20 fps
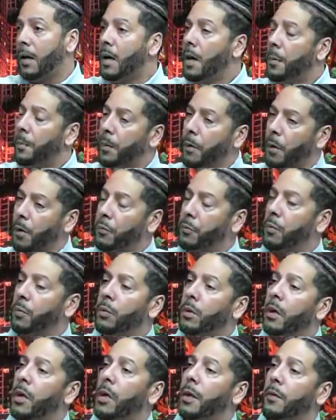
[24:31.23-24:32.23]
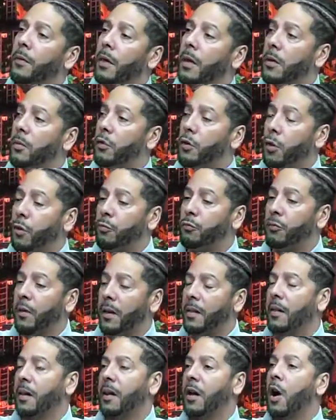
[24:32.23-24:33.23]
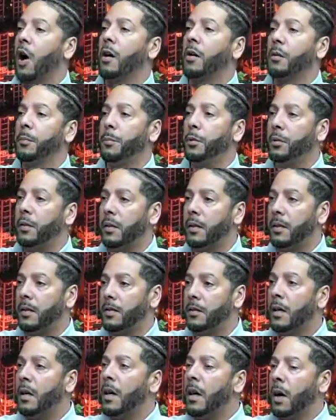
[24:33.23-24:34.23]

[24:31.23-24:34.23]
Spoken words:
but also in, strengthening our communities.